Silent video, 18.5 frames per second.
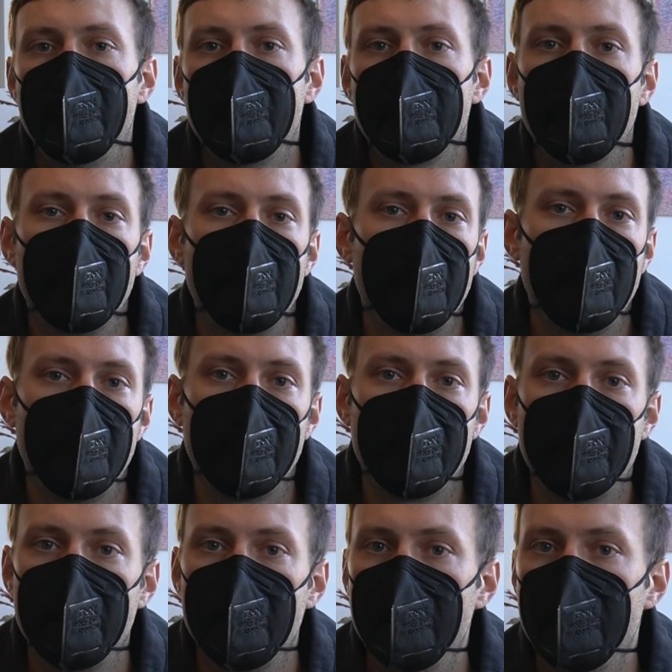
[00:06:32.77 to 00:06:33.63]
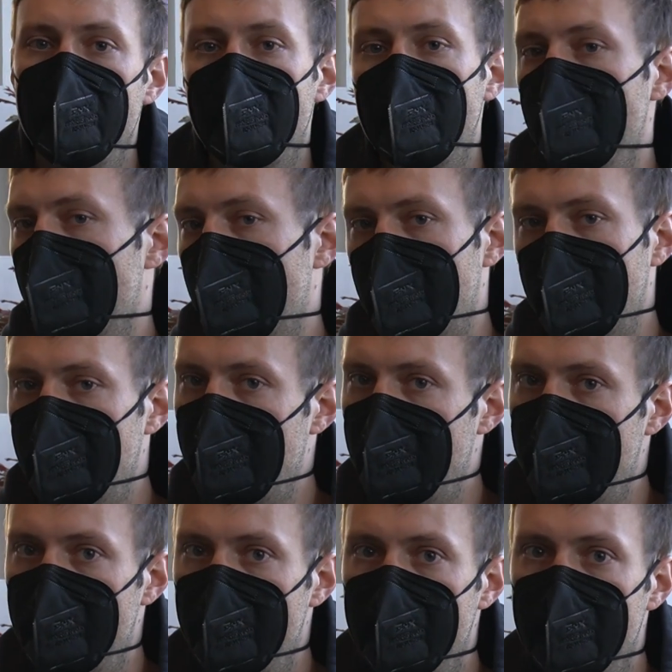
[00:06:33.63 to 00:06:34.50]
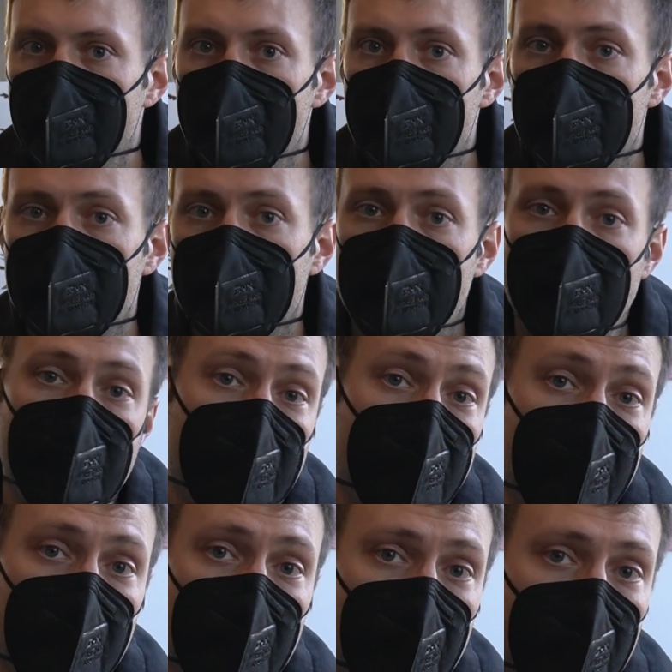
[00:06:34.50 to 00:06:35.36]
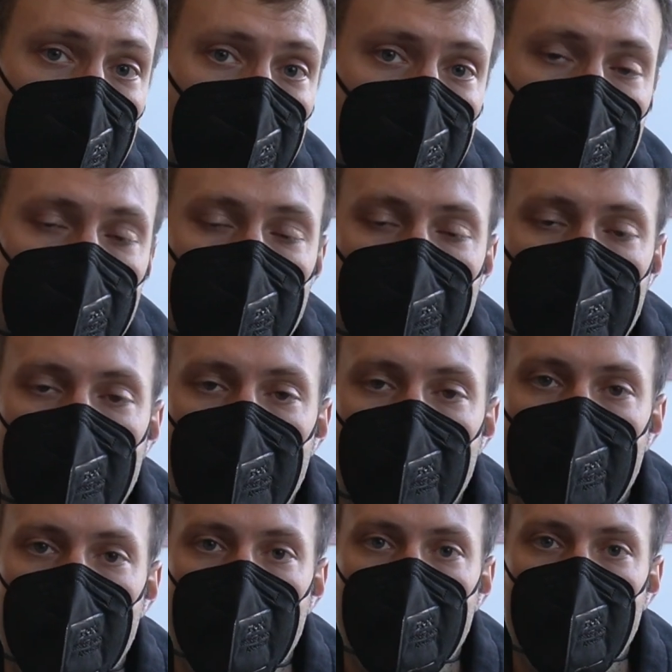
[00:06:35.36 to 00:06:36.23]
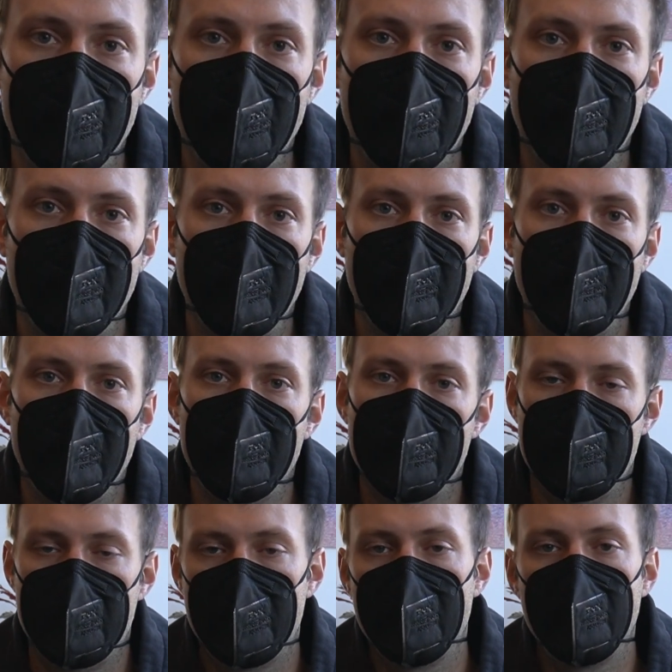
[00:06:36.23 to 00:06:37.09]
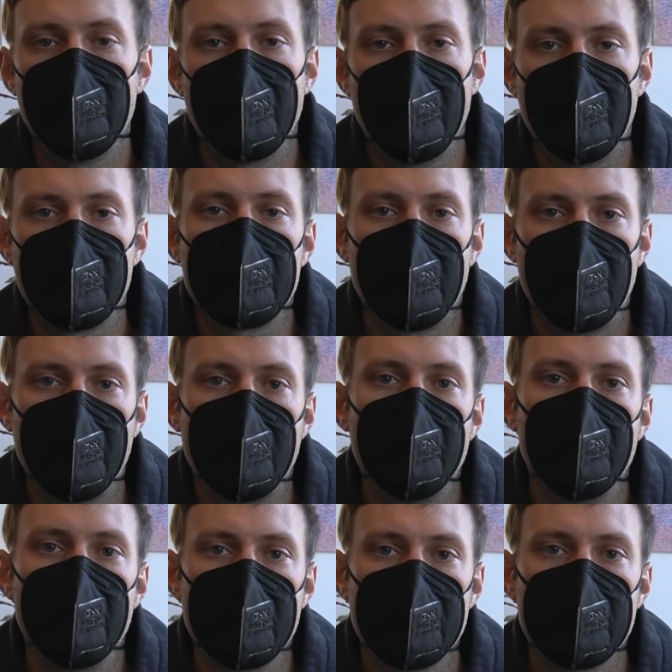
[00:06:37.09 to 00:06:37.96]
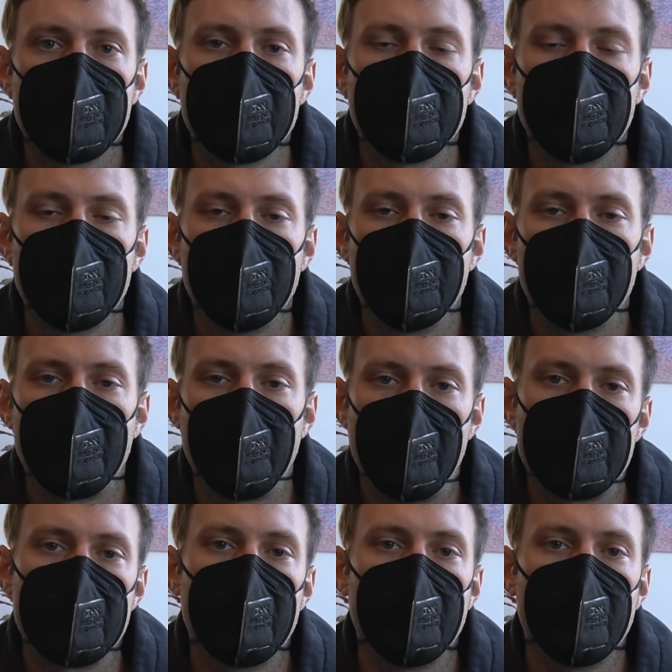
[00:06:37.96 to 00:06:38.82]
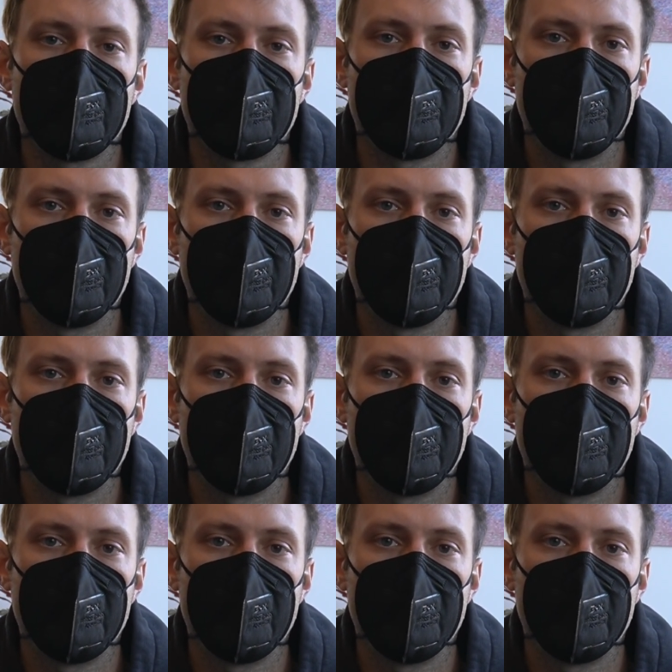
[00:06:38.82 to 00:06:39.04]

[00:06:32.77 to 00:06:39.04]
donating food, cooking meals, cleaning up. It's a really autonomous project.